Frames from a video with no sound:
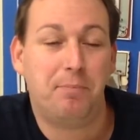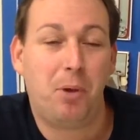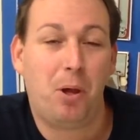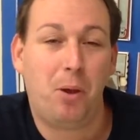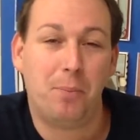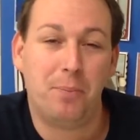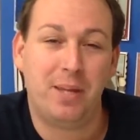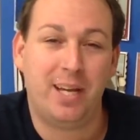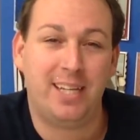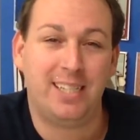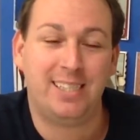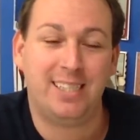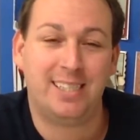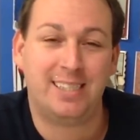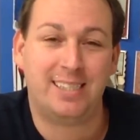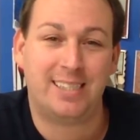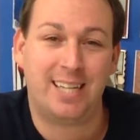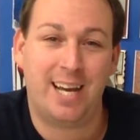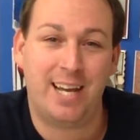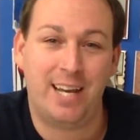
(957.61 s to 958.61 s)
Pop that into your
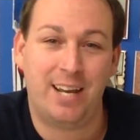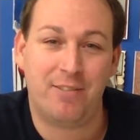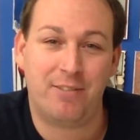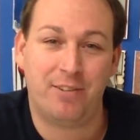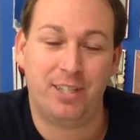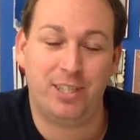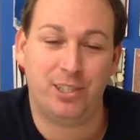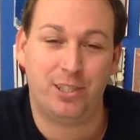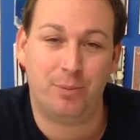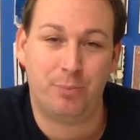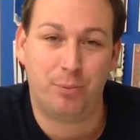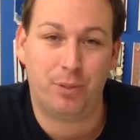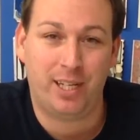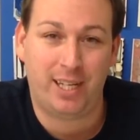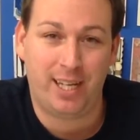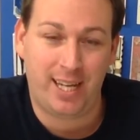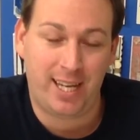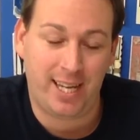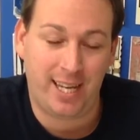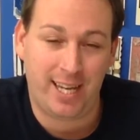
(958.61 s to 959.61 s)
sat-nav and it should bring
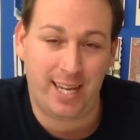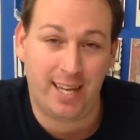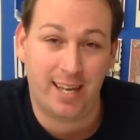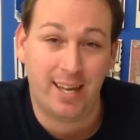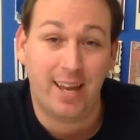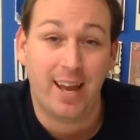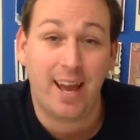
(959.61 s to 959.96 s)
you here.